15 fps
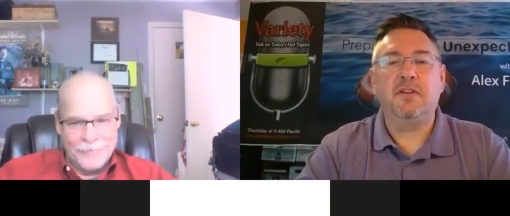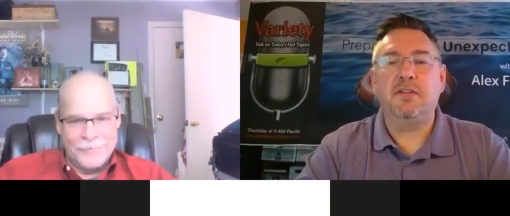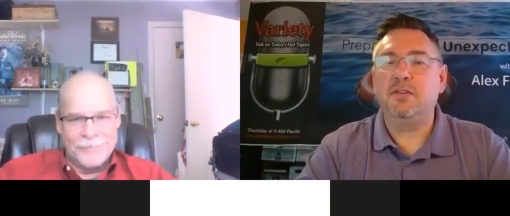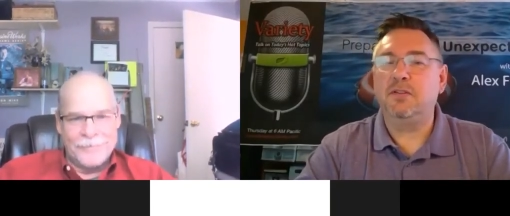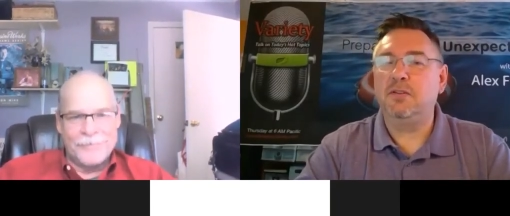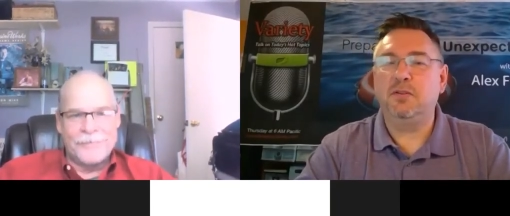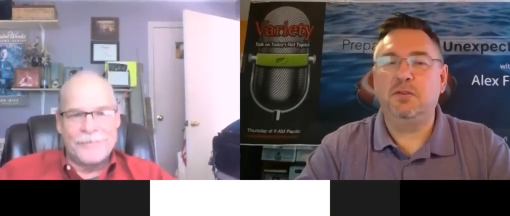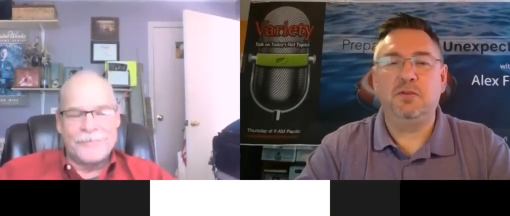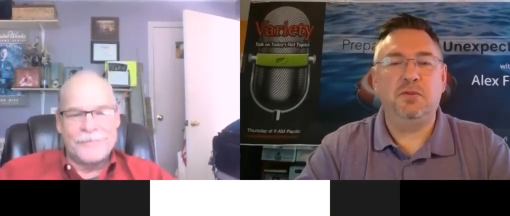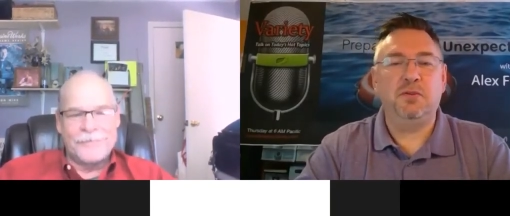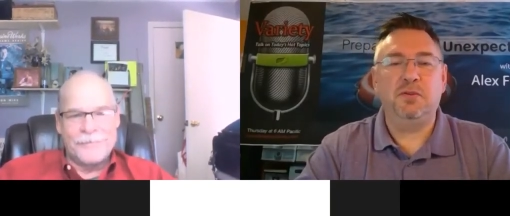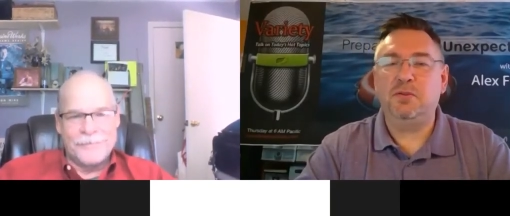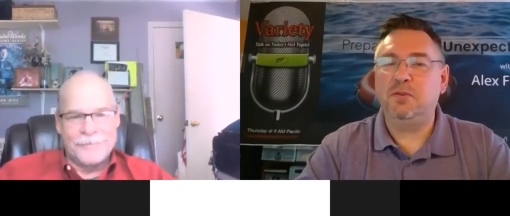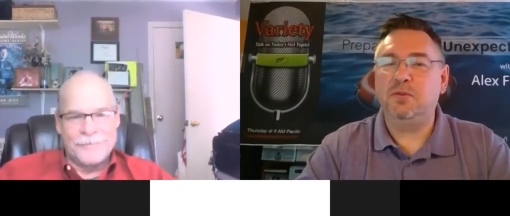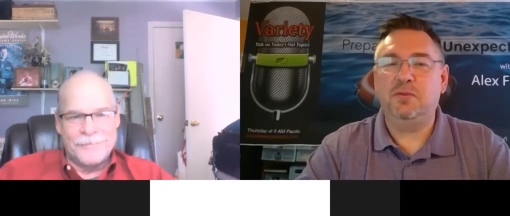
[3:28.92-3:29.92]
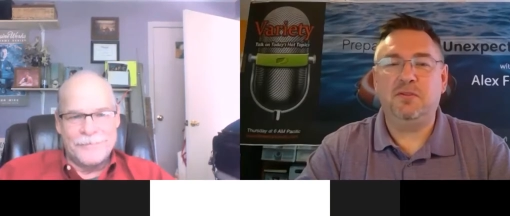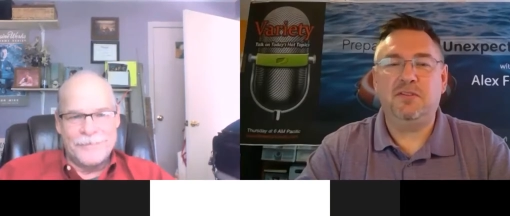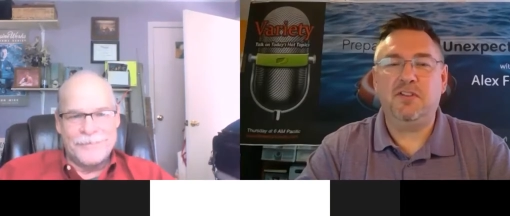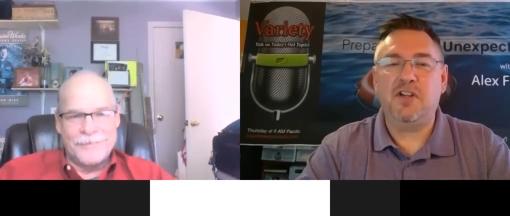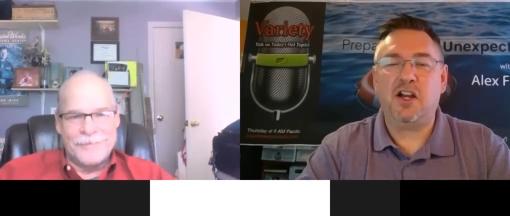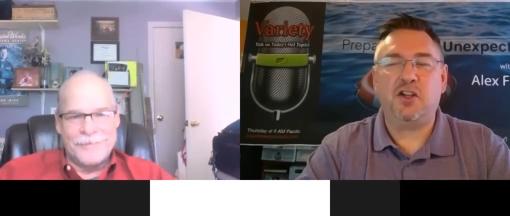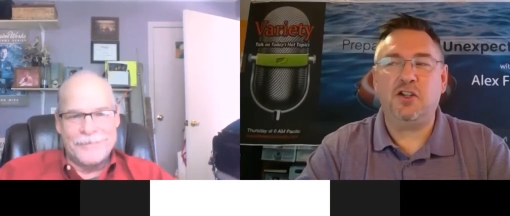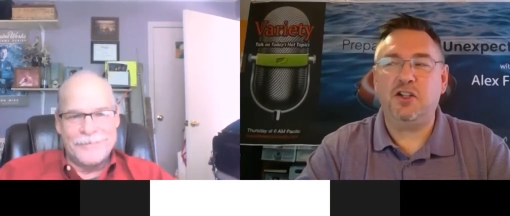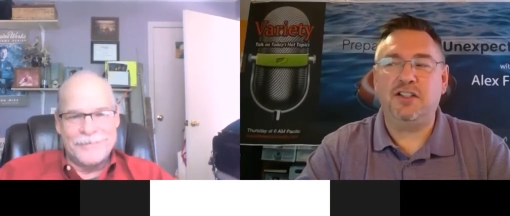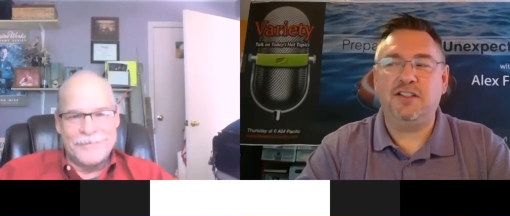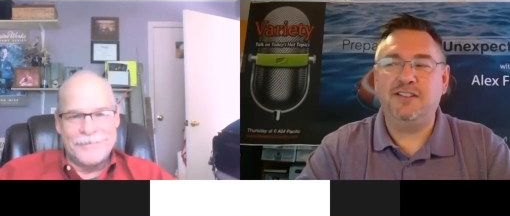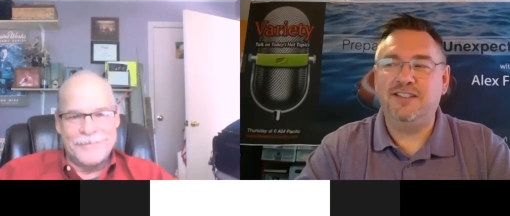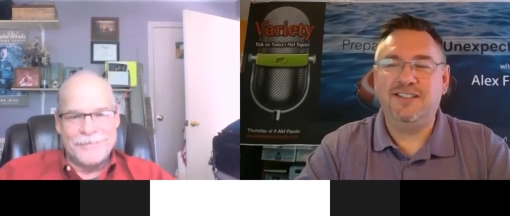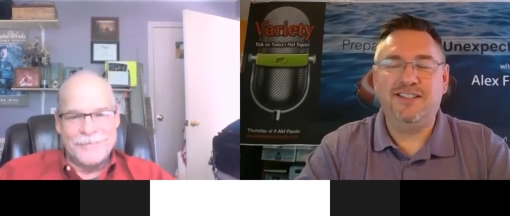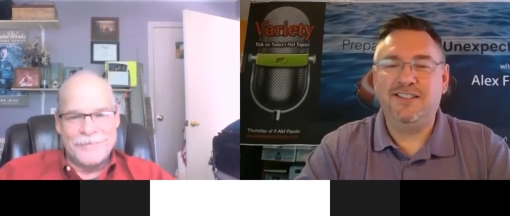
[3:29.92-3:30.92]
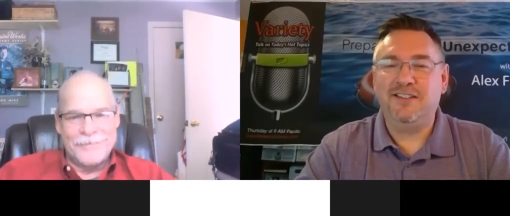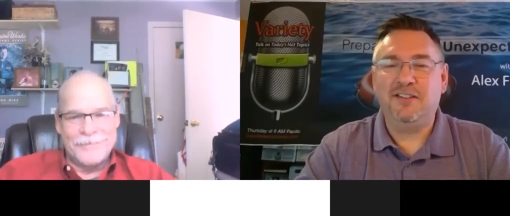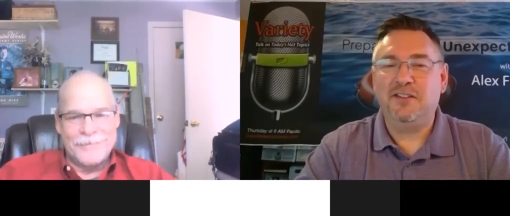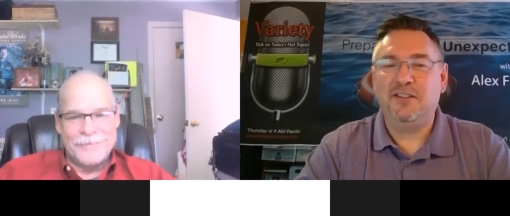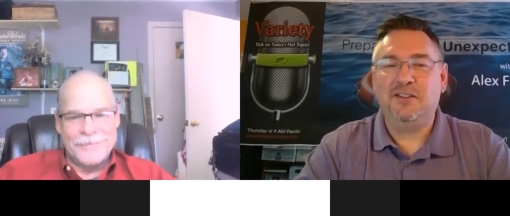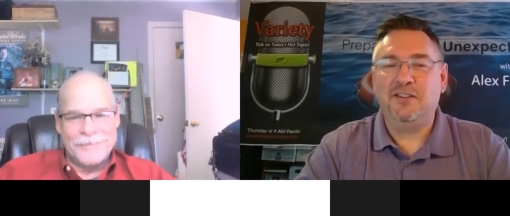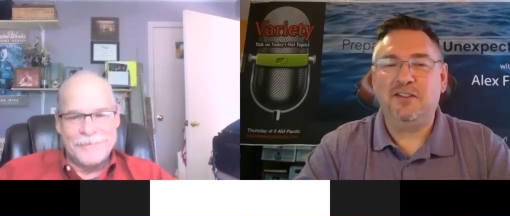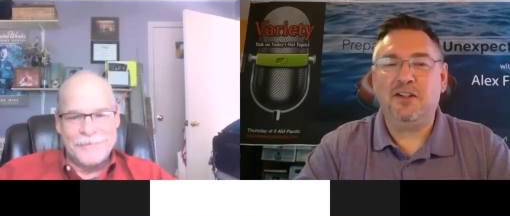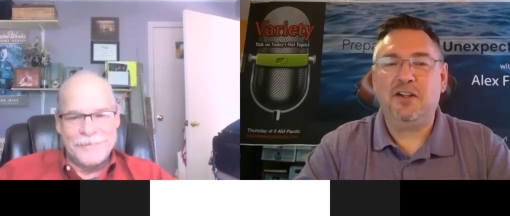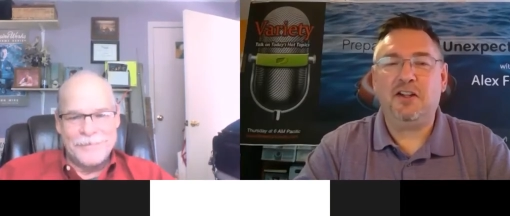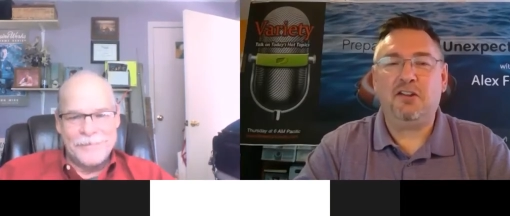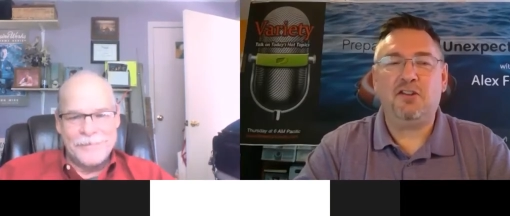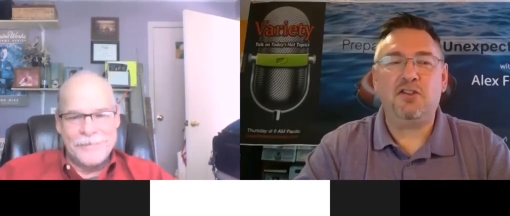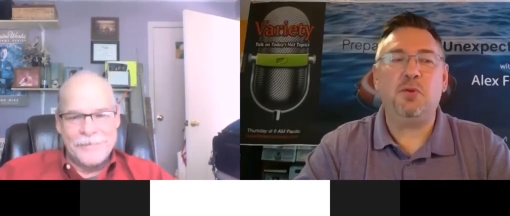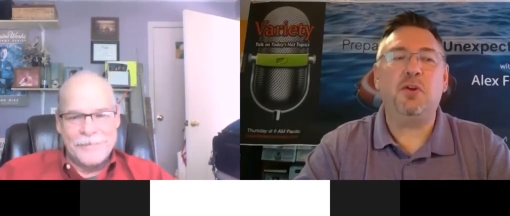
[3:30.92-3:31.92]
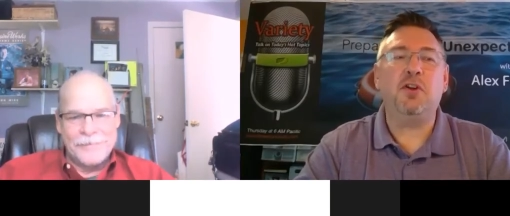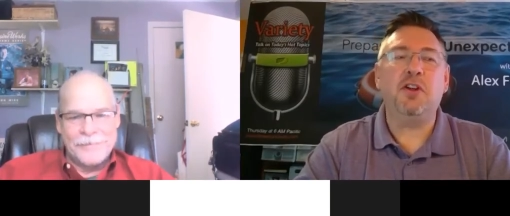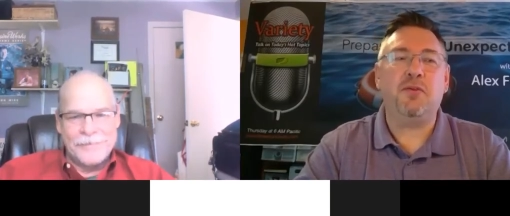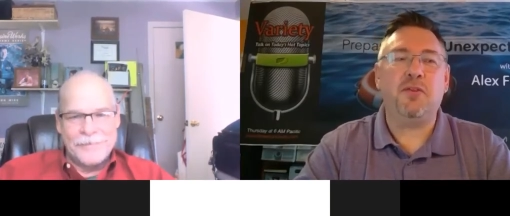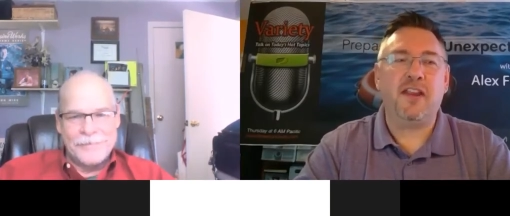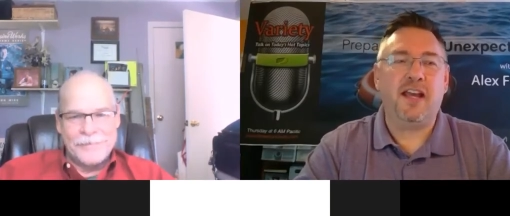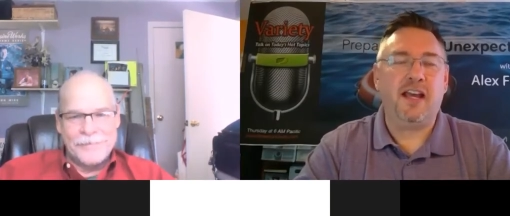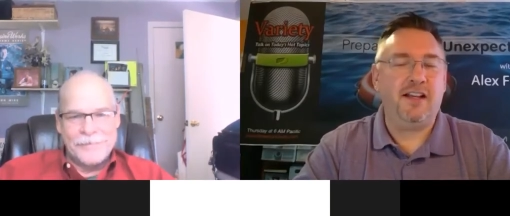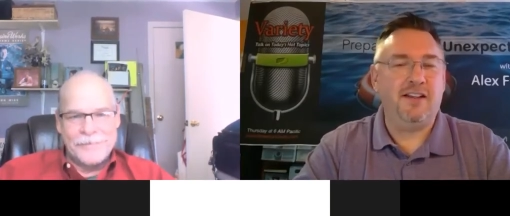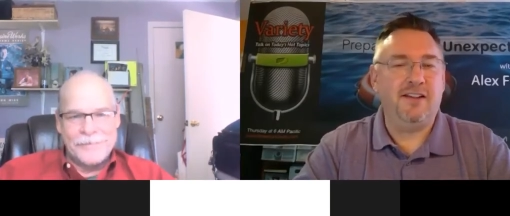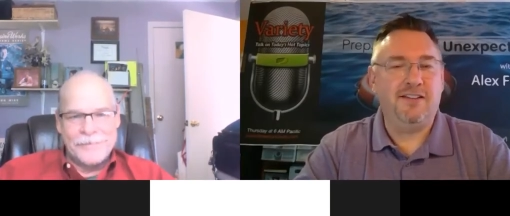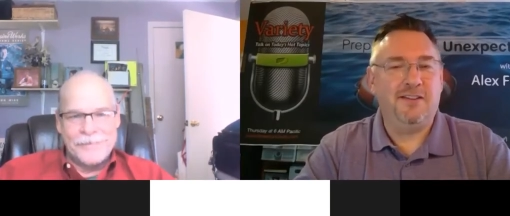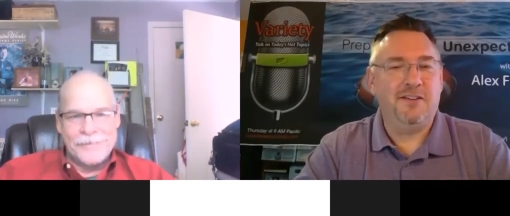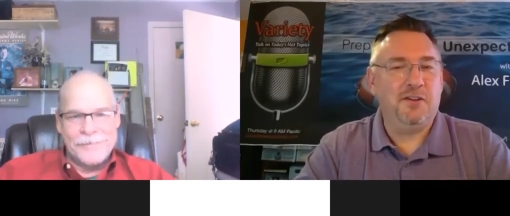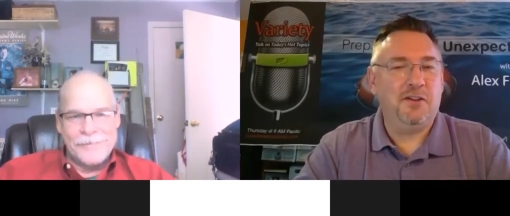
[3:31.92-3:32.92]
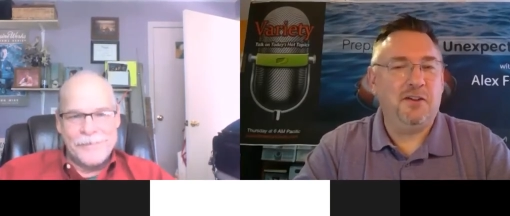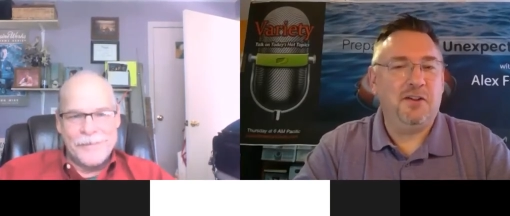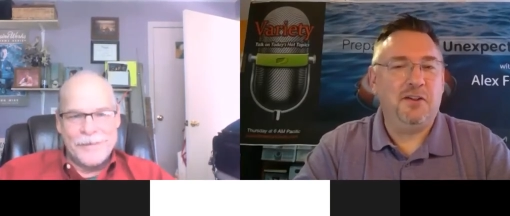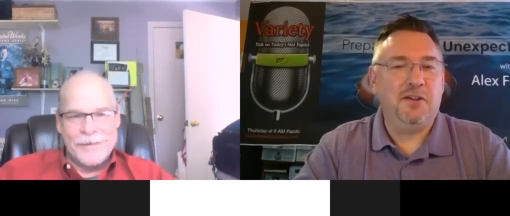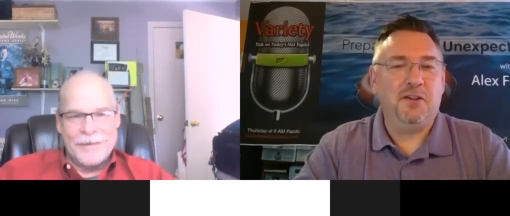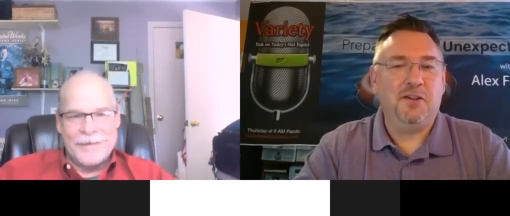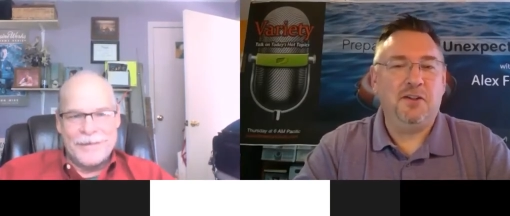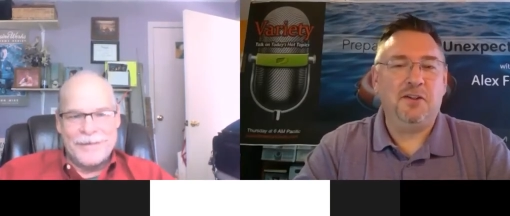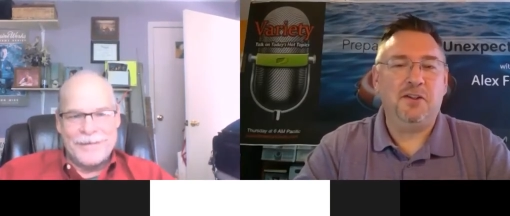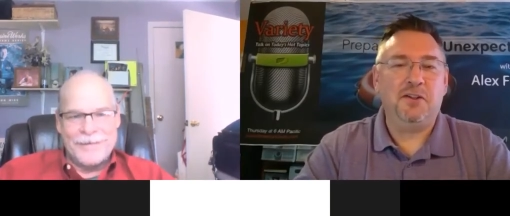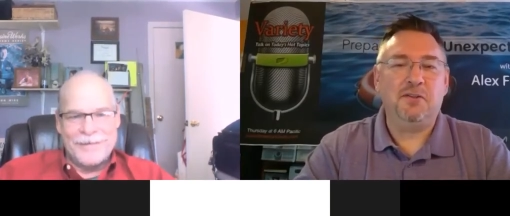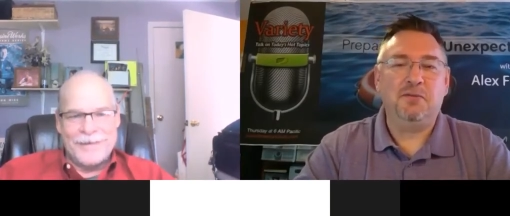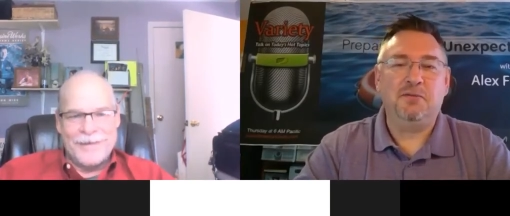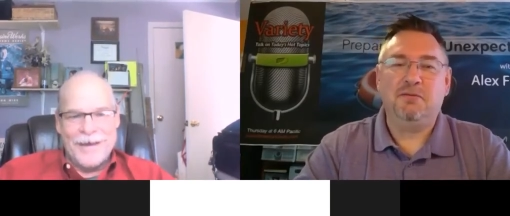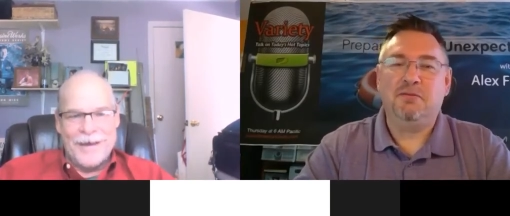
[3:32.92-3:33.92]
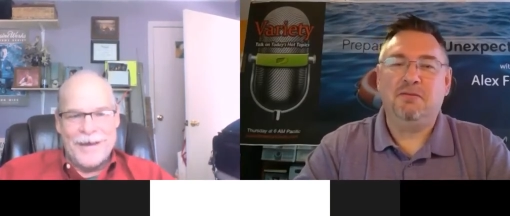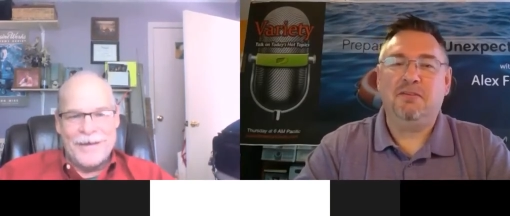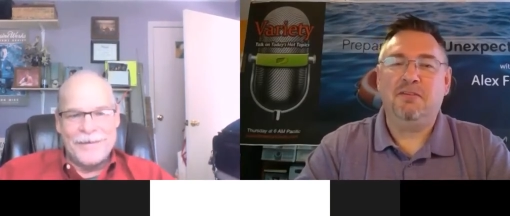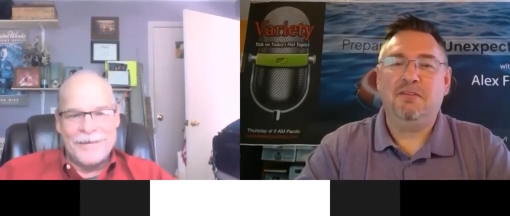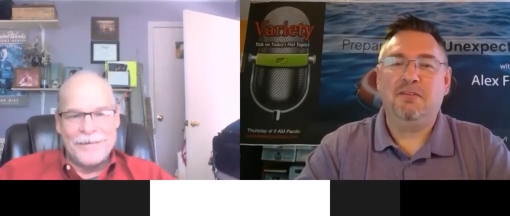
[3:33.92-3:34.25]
Speaker 1: Ooh, not good. Okay, it's too early for that. You know. Yeah.